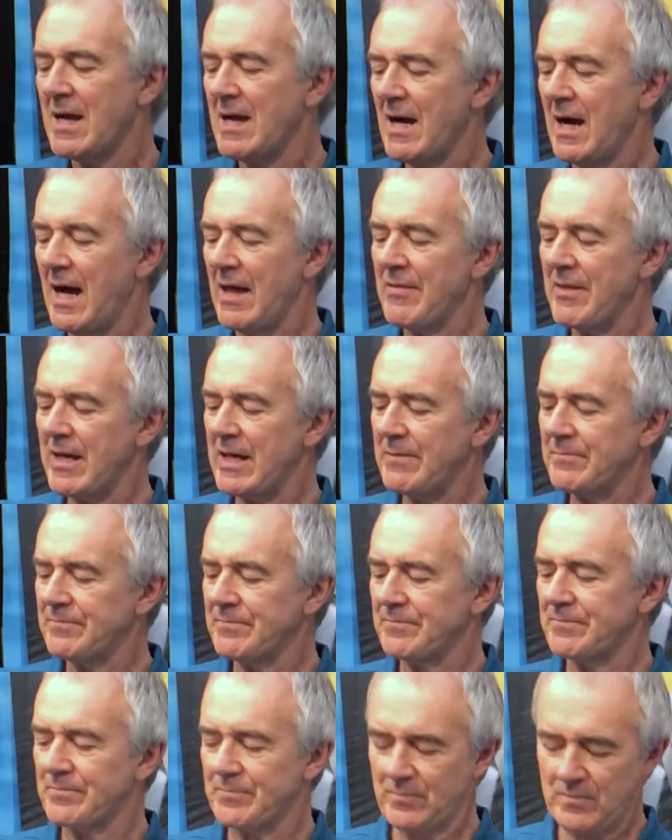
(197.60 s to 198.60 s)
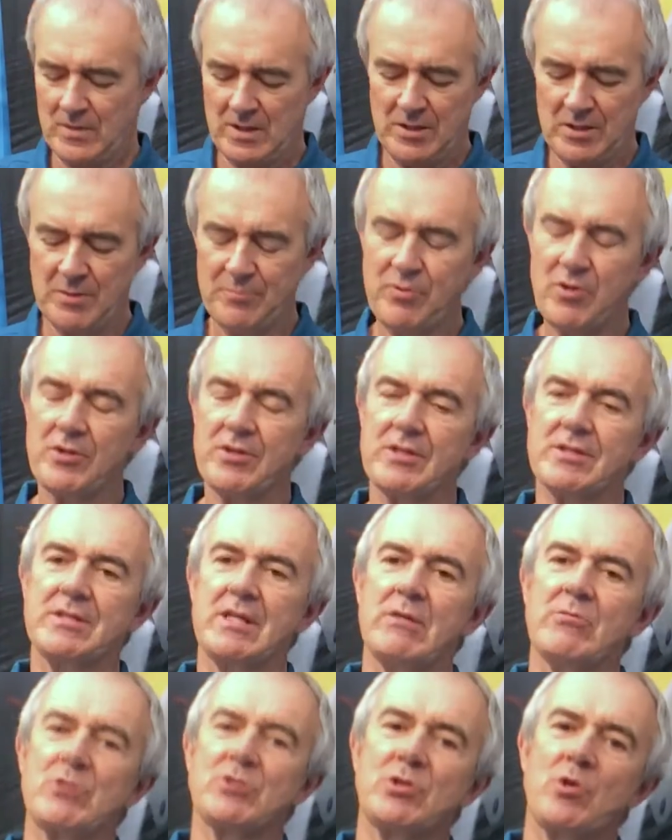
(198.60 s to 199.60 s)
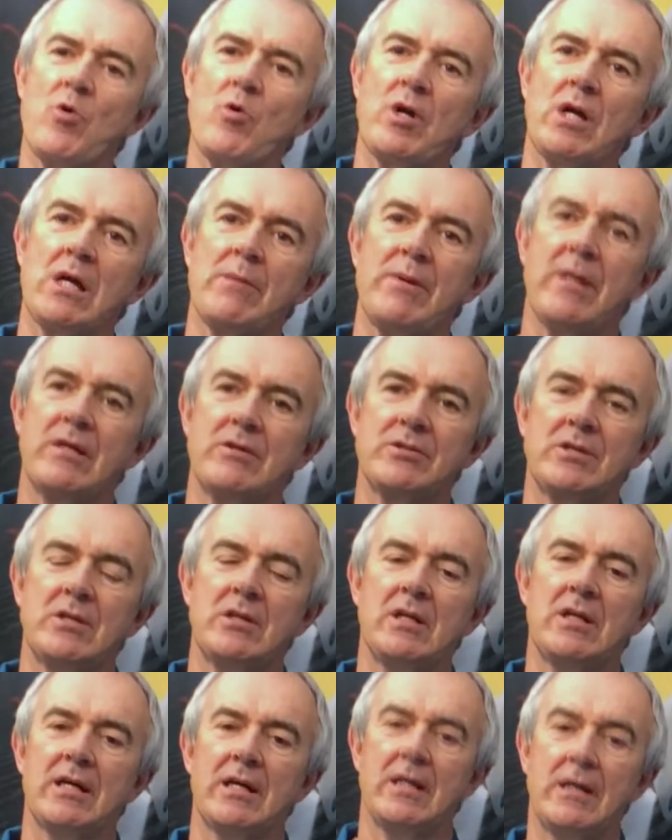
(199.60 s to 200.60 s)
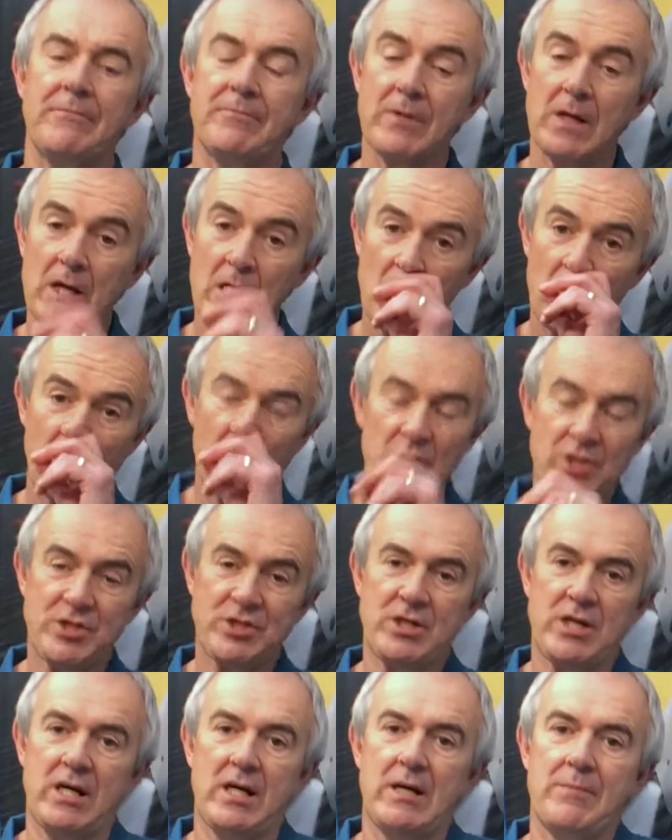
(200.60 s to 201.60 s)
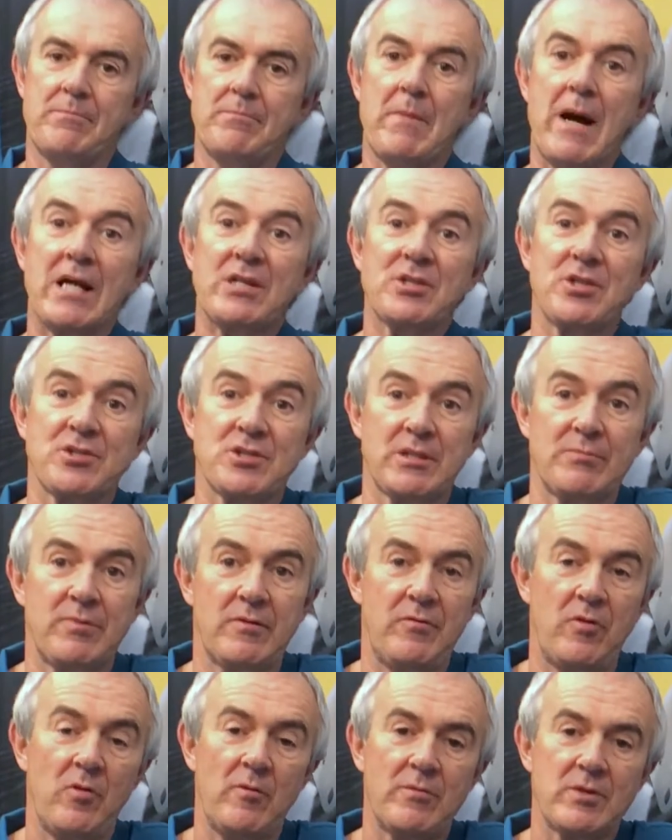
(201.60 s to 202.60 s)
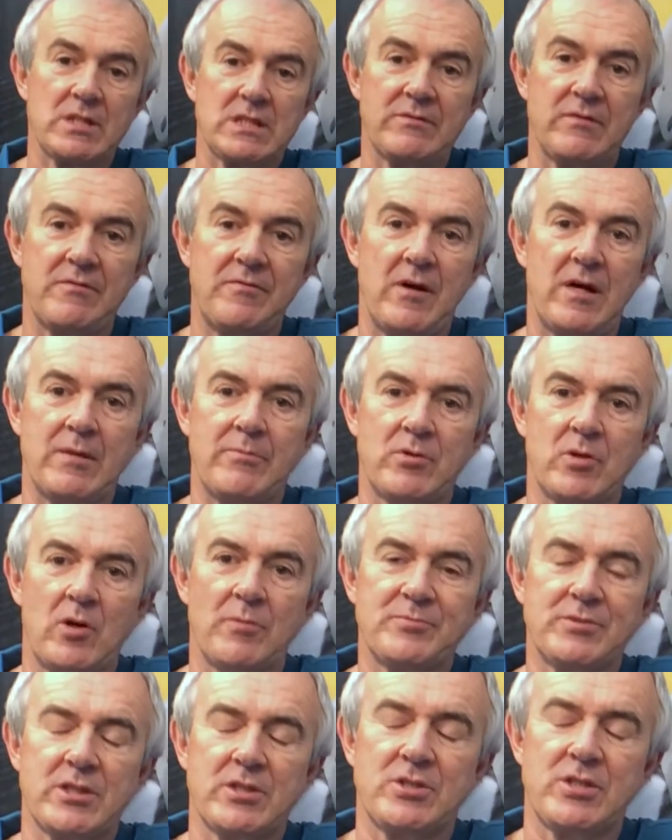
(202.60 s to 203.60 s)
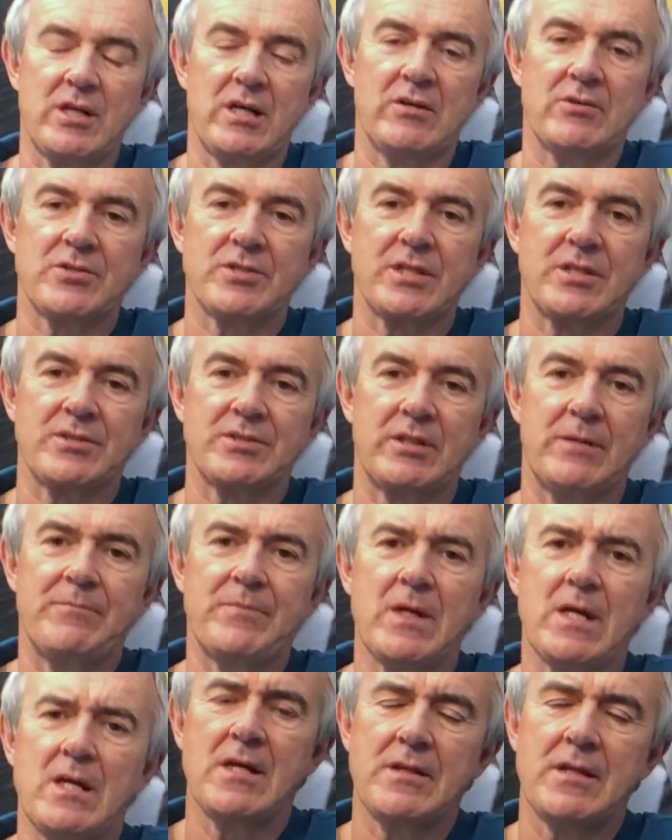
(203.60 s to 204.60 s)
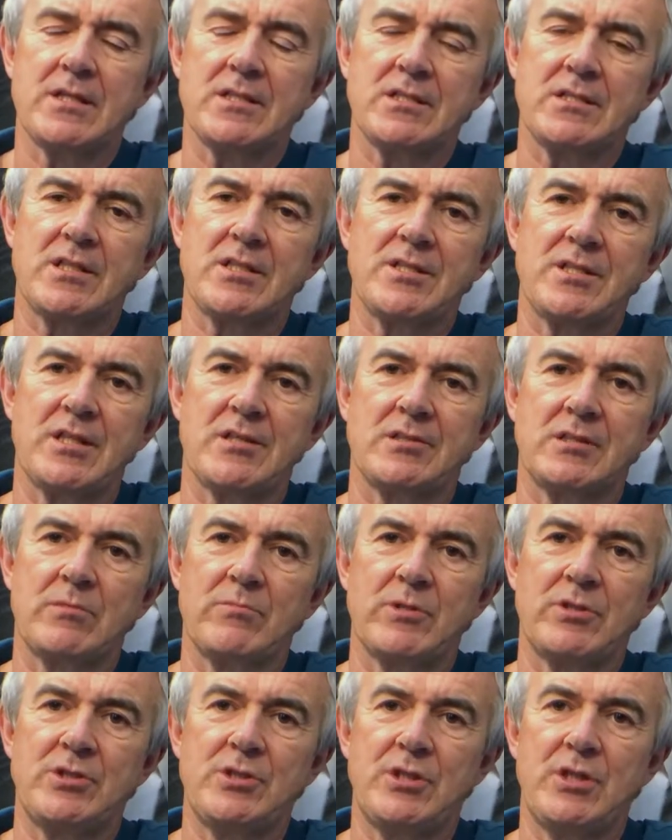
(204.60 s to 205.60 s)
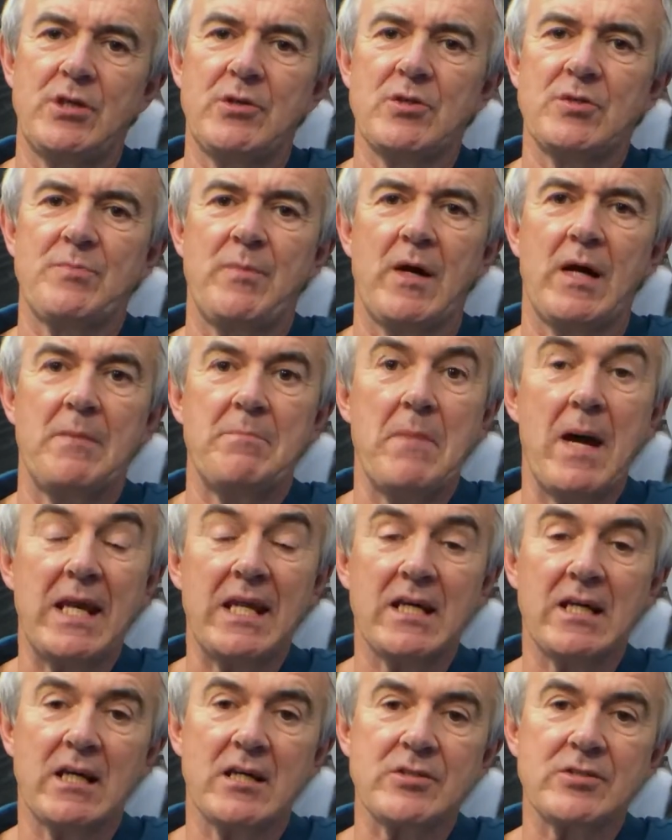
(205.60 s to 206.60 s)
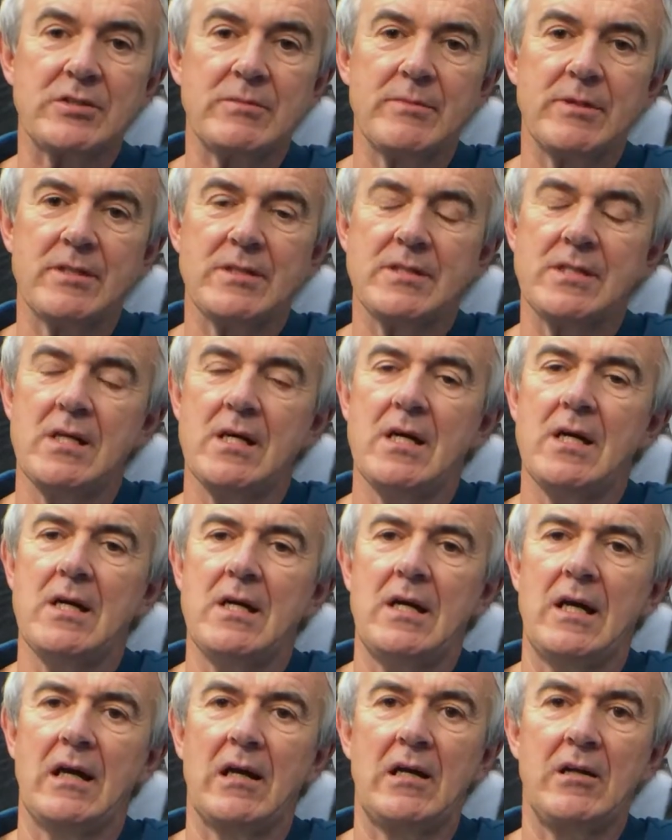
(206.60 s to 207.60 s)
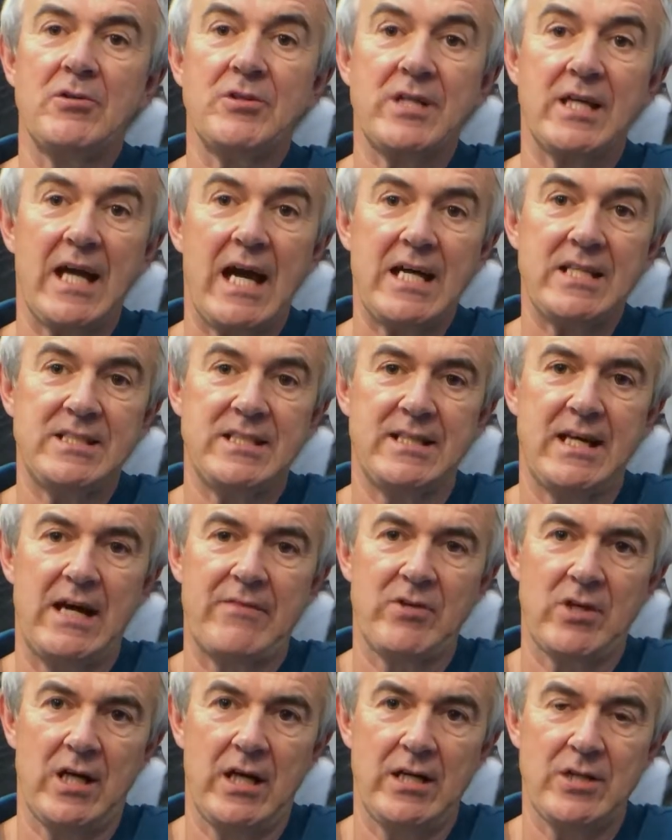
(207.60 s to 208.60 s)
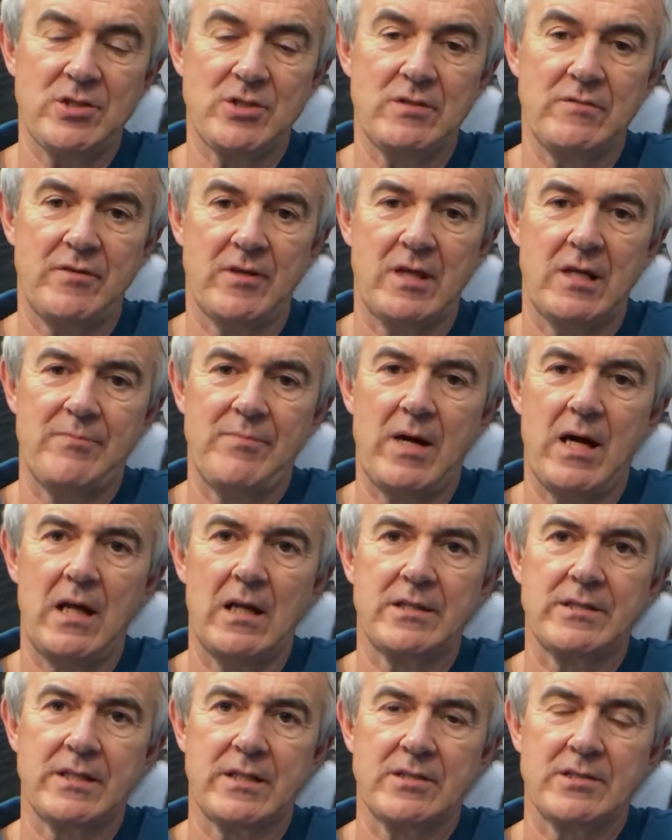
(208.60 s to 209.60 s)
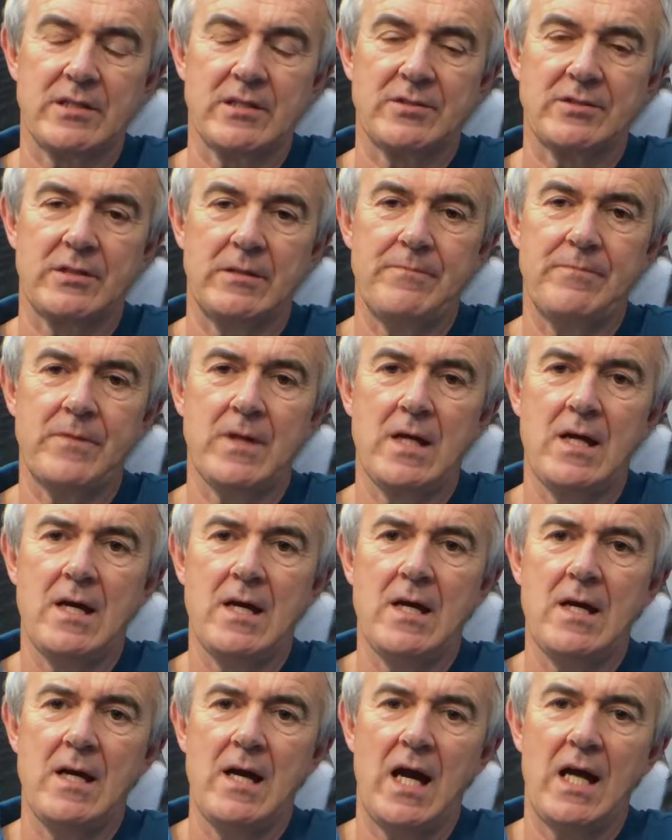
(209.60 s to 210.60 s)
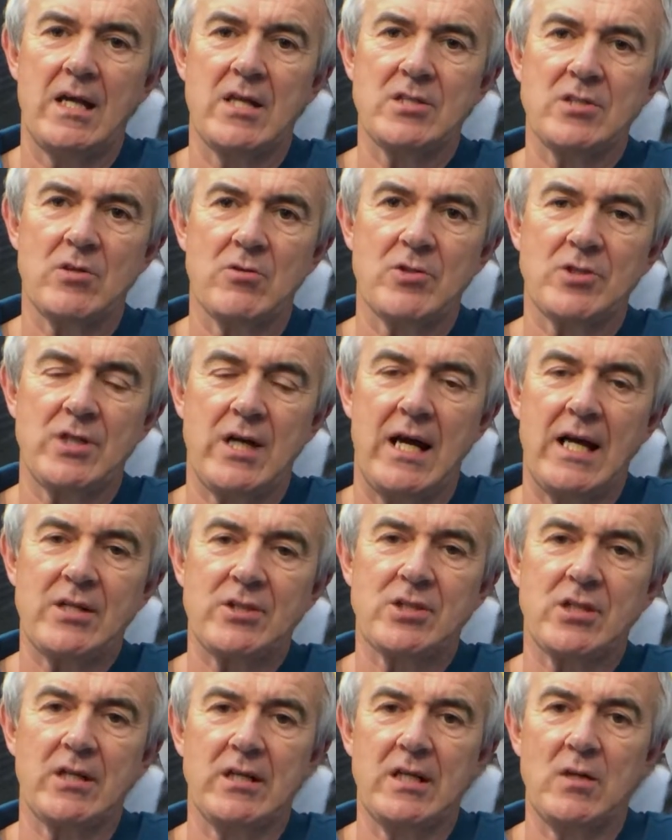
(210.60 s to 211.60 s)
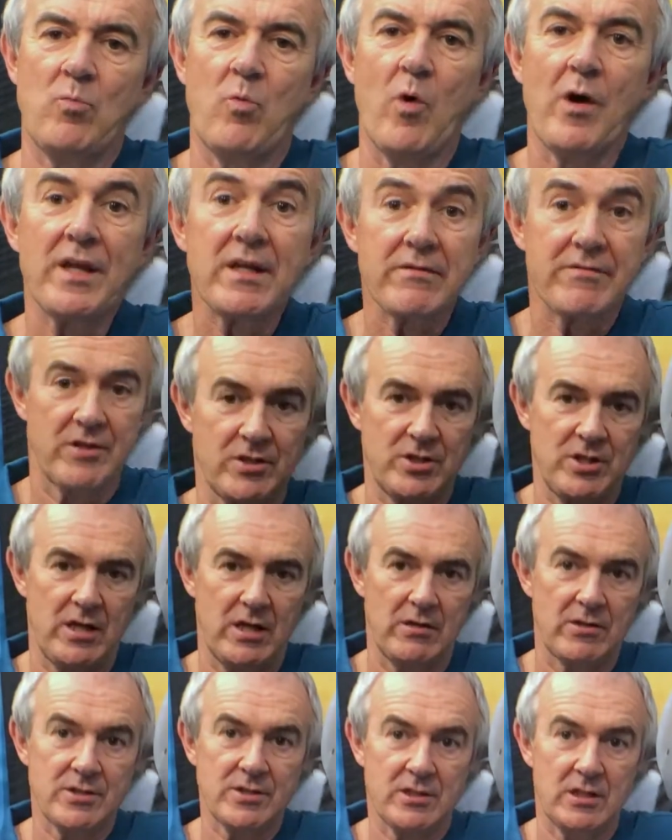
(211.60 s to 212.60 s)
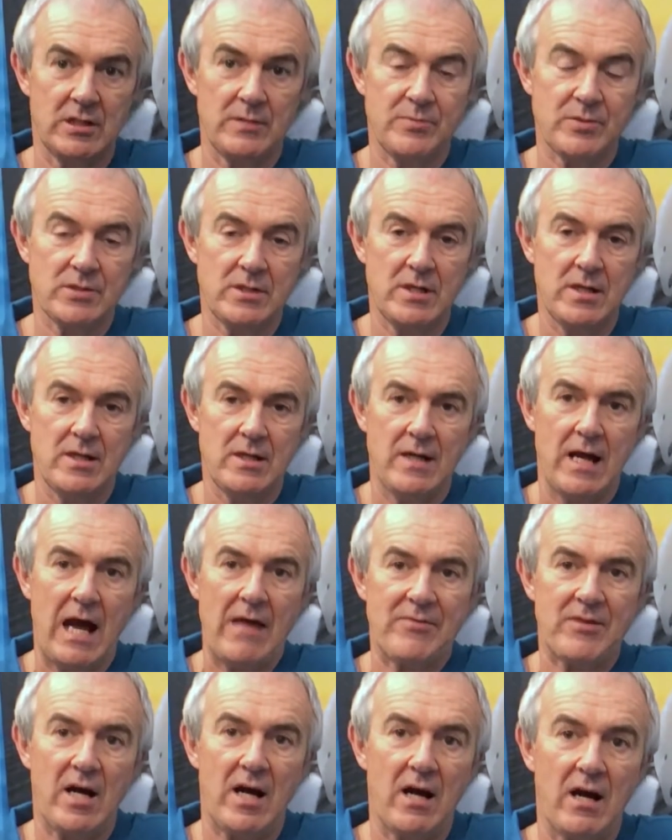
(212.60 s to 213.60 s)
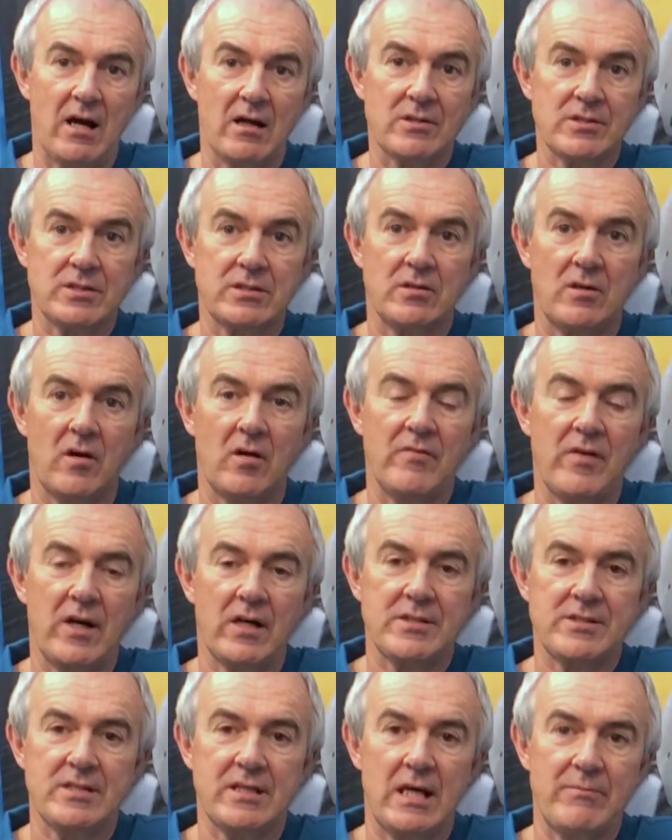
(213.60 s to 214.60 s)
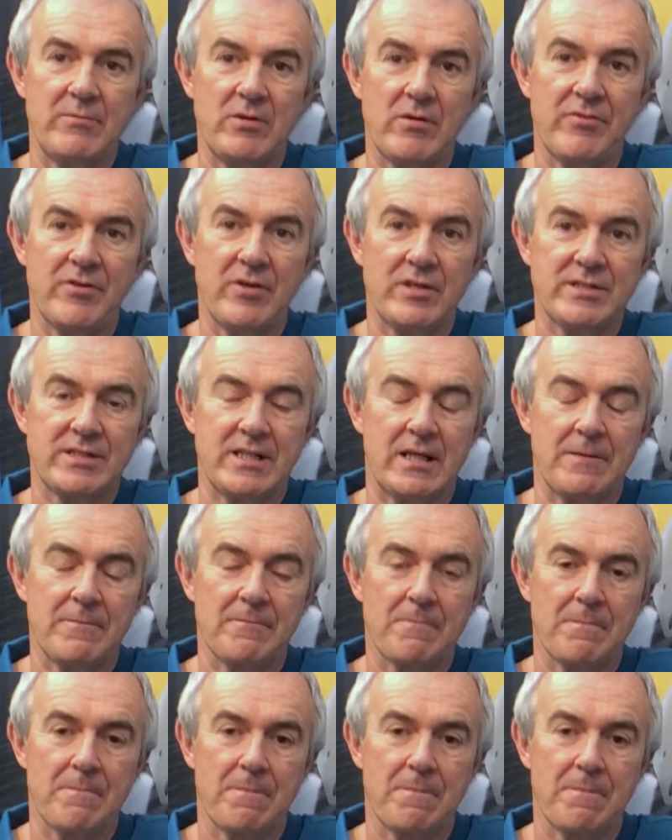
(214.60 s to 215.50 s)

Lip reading: And then the product I was talking about earlier, which matches the performance of a fiber optic gyro system, this is a system which is used by many customers, including AD Navigation for their piloting system, and is actually one of the gyroscopes at the heart of our DMU30.